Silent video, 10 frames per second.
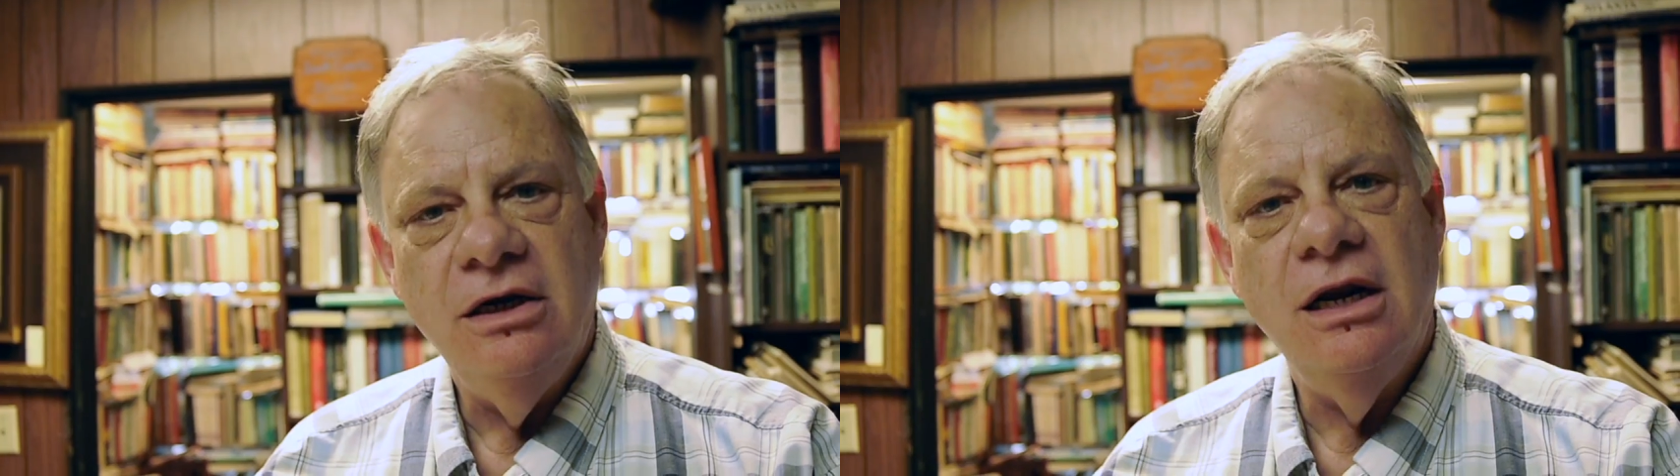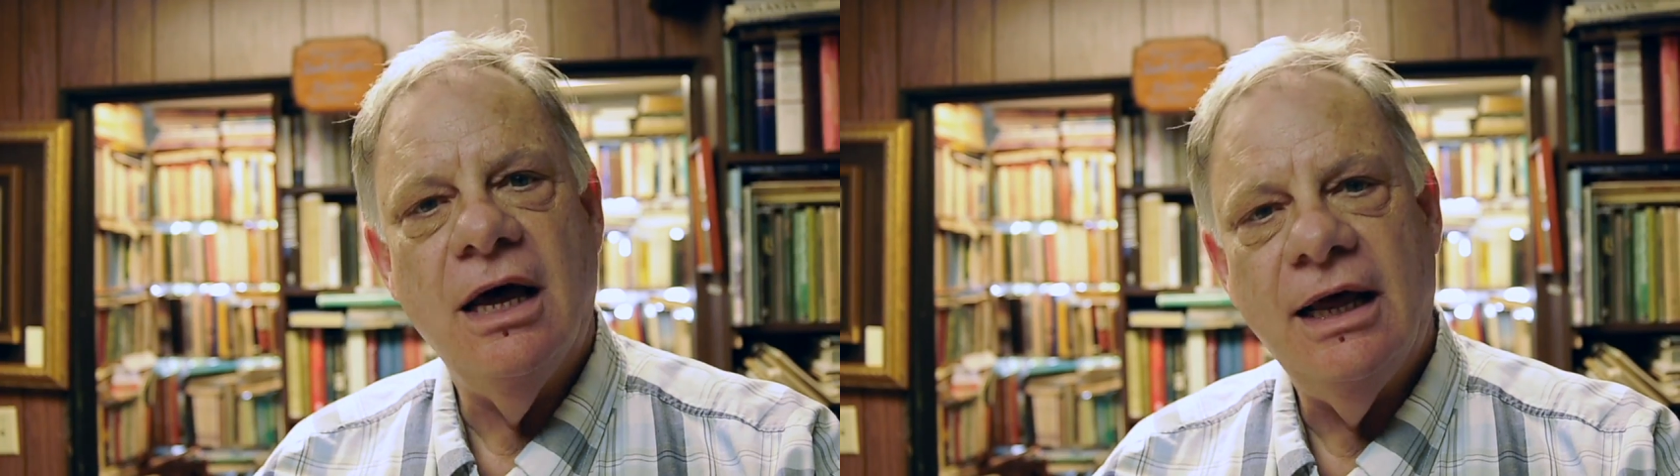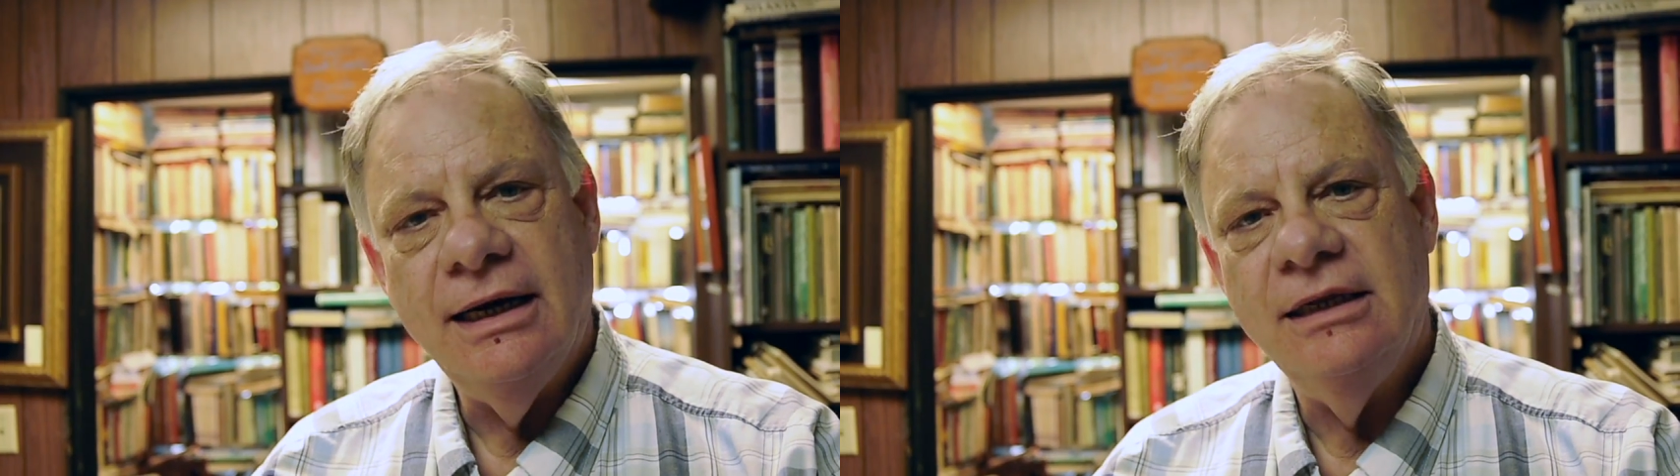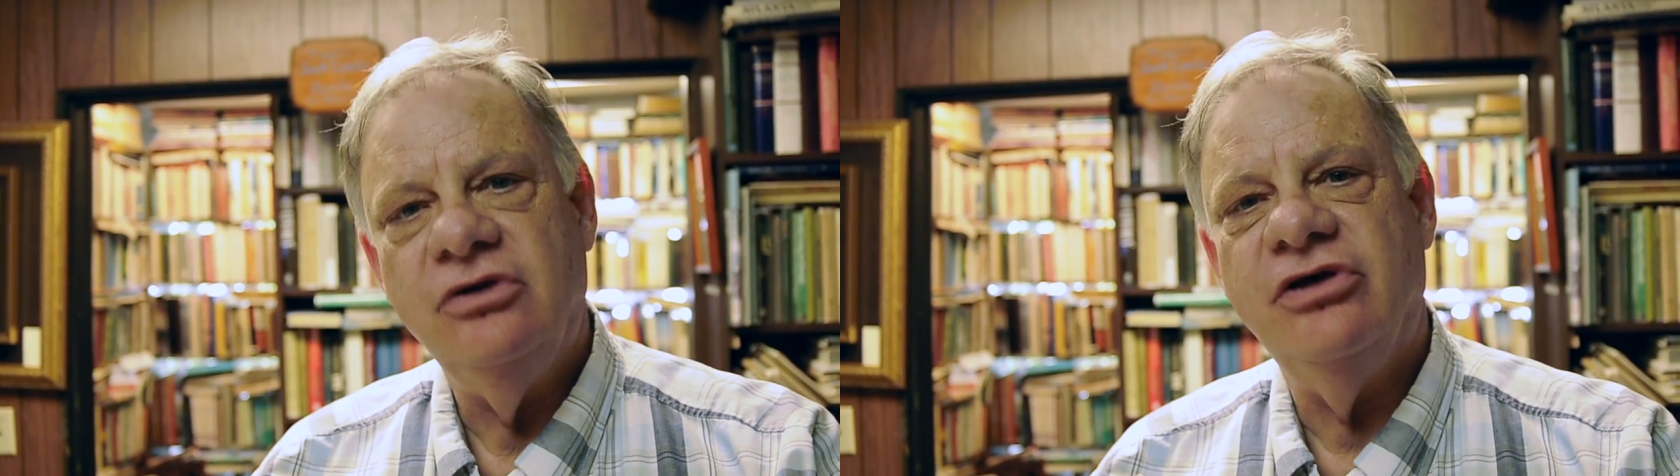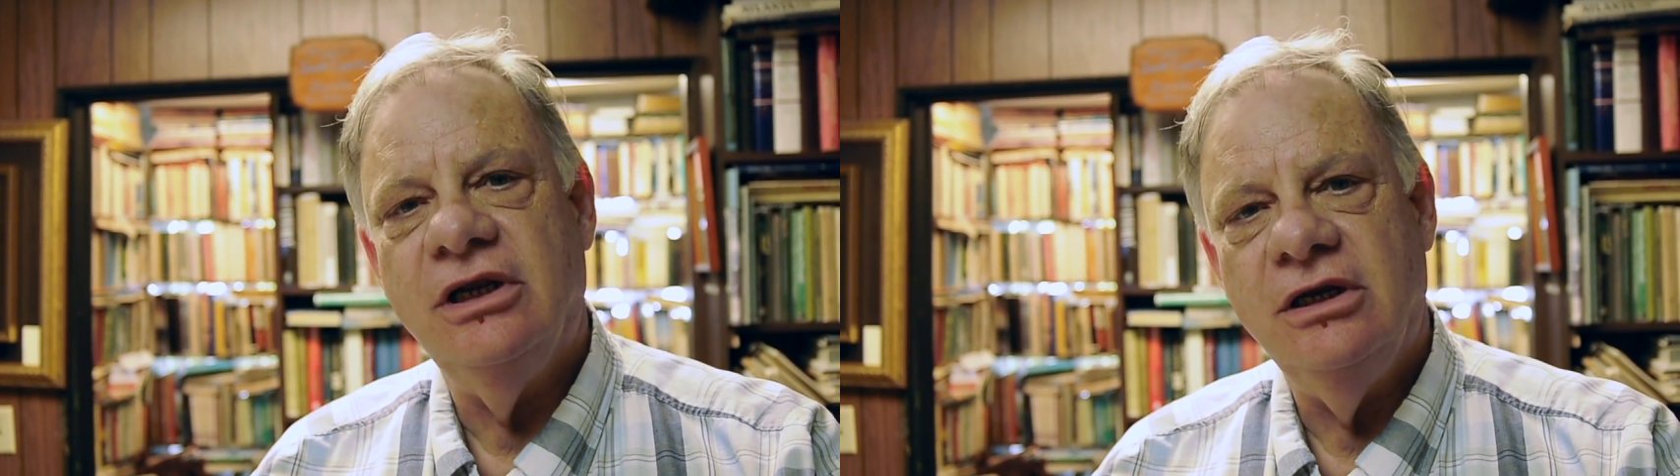not
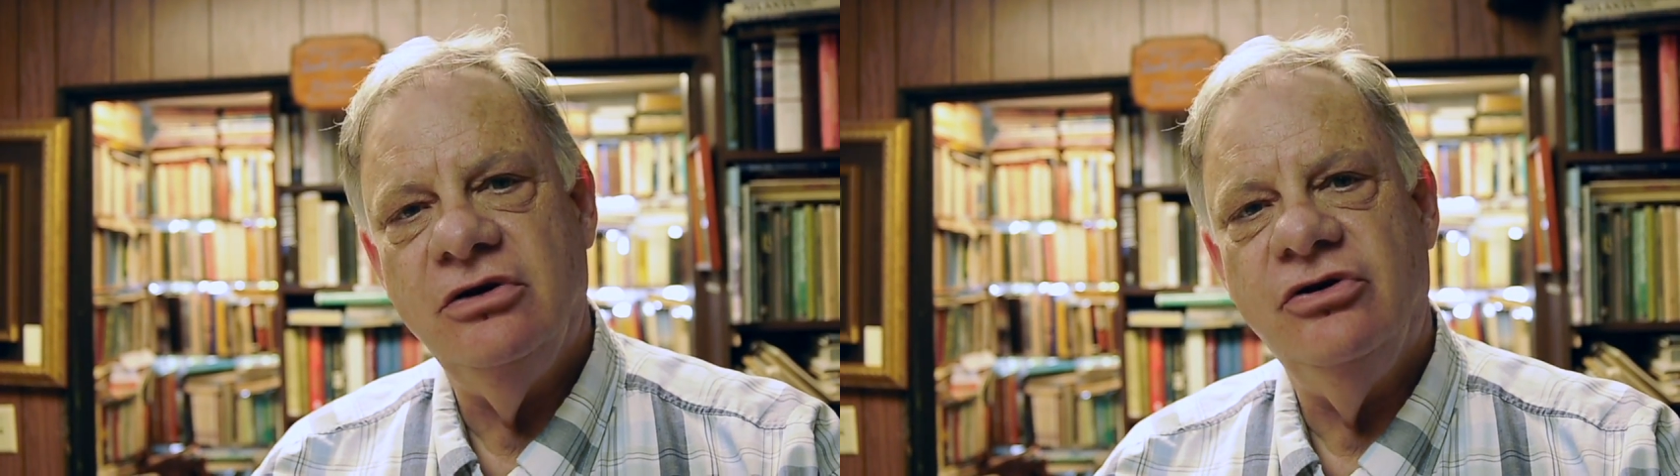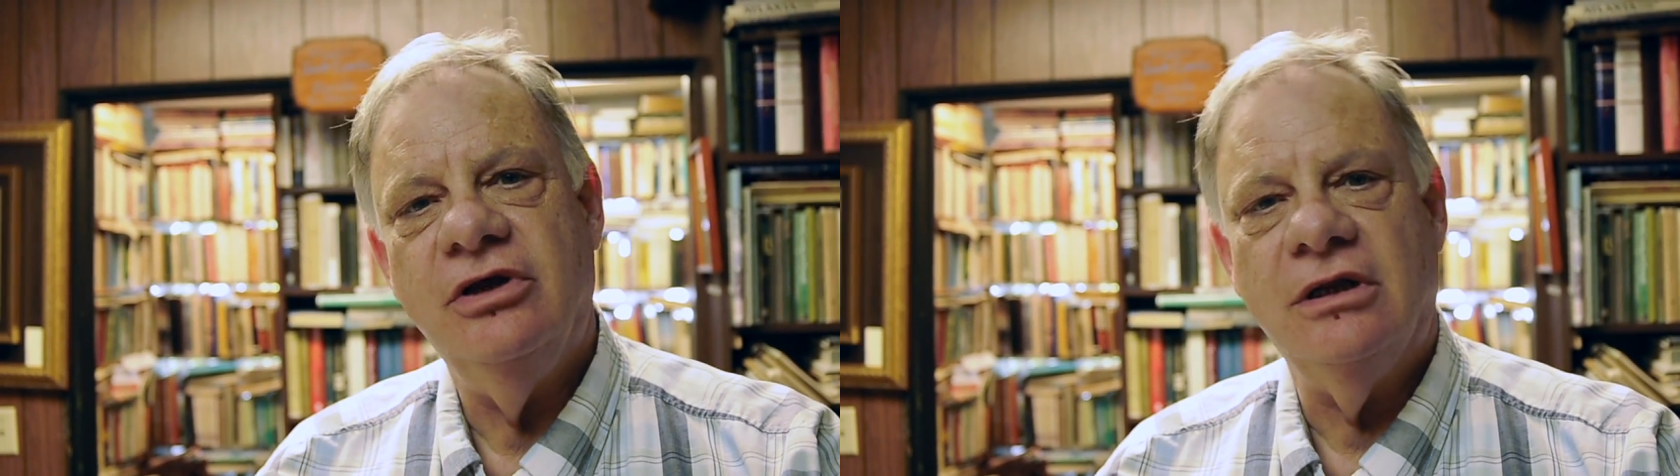intended to